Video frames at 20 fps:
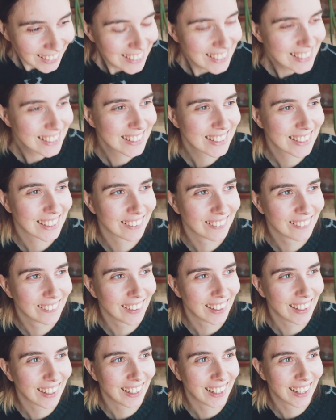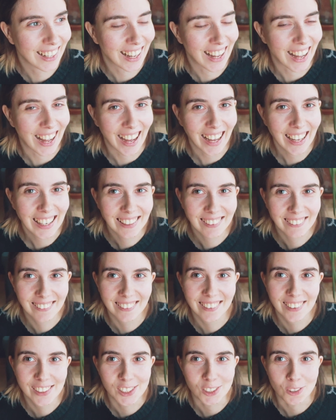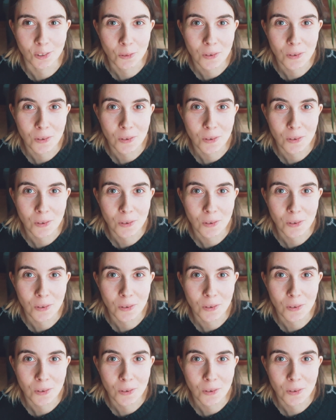So I don't know,